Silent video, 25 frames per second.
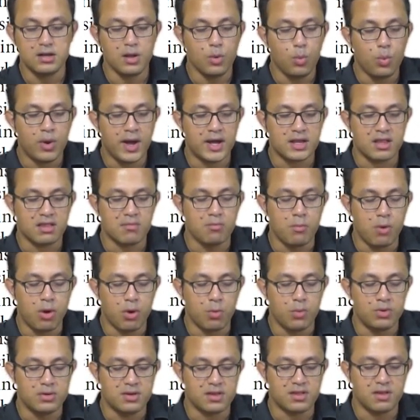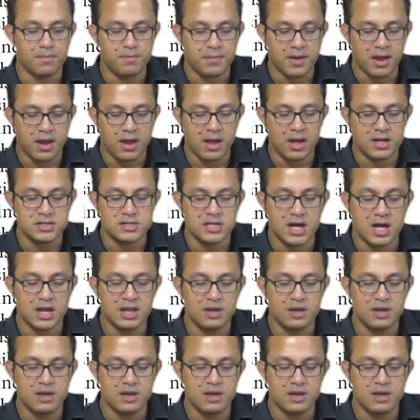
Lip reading: A little white smoke would disappear,